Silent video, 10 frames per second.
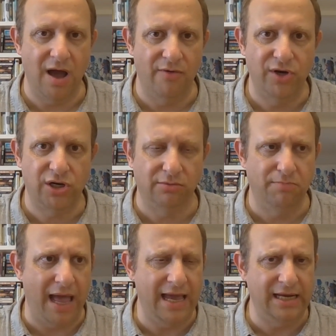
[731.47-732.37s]
original
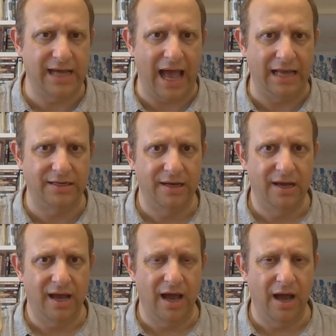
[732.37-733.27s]
maid, and
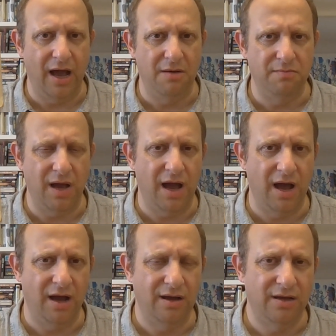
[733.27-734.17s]
her